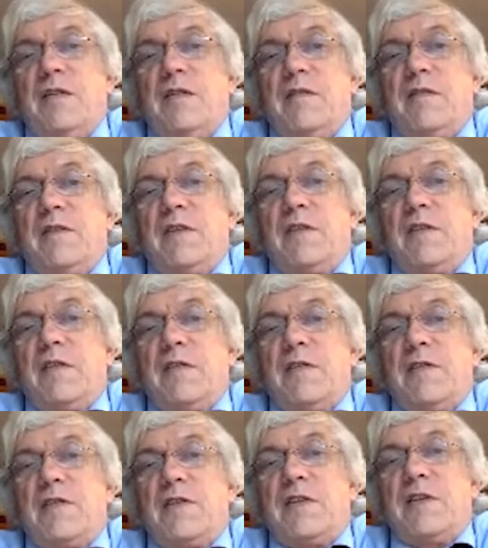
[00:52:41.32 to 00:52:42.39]

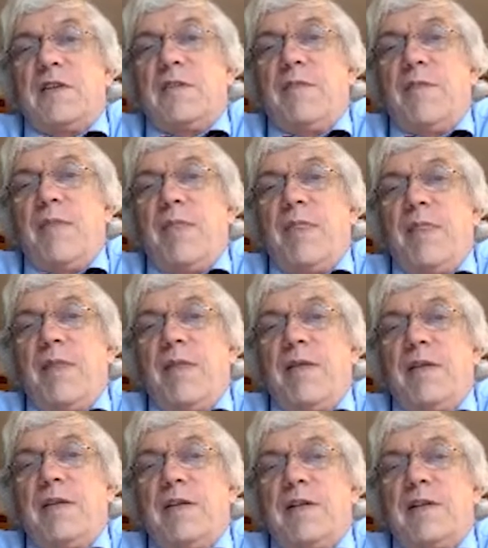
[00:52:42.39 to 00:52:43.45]
technology
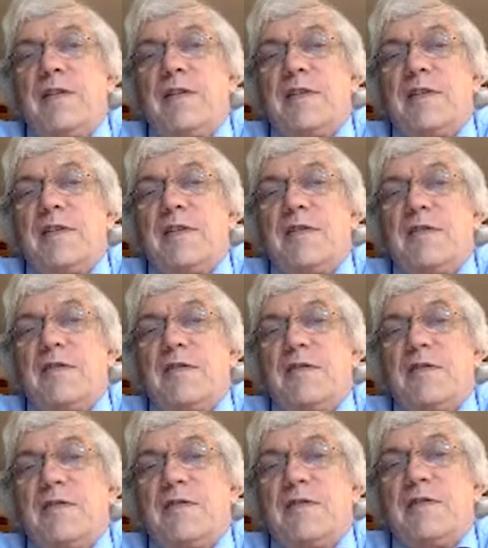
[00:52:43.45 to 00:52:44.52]
intensity. So
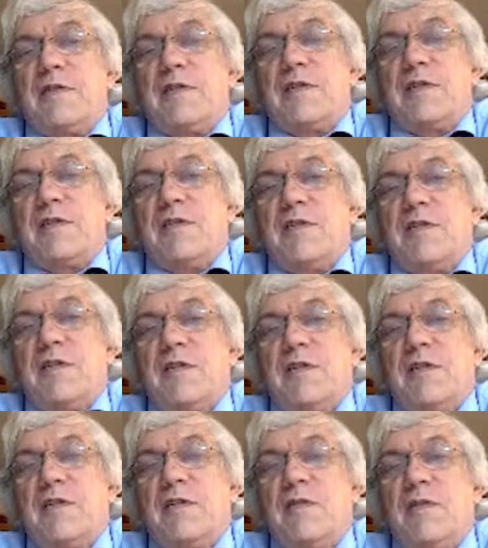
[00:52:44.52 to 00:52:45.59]
this is all
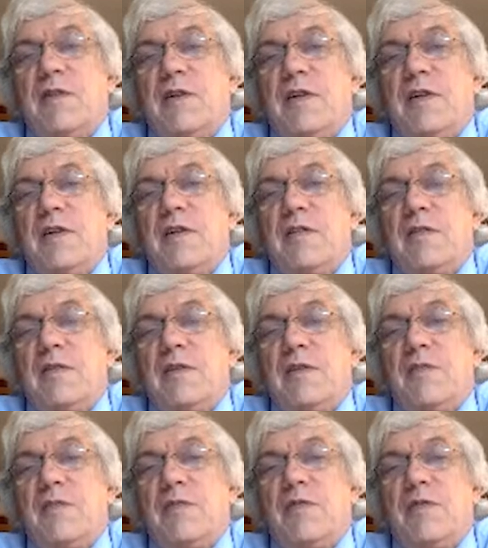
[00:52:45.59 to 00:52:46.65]
quite
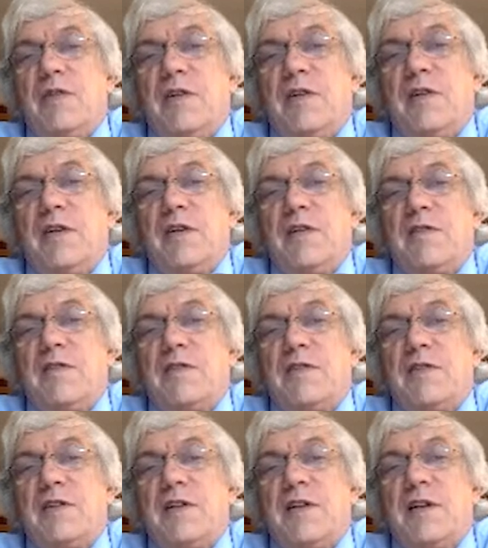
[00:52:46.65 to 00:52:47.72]
important and
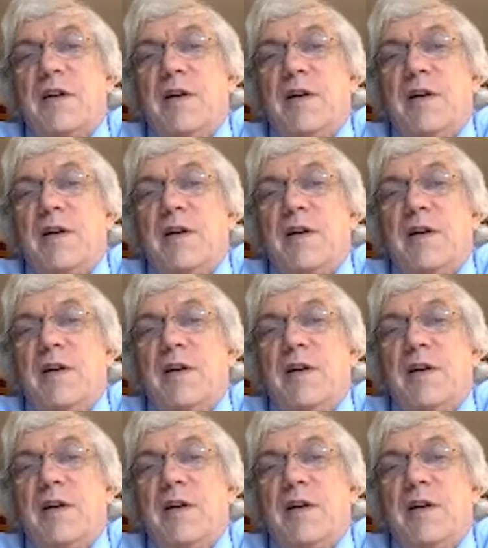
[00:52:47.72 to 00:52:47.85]
interesting.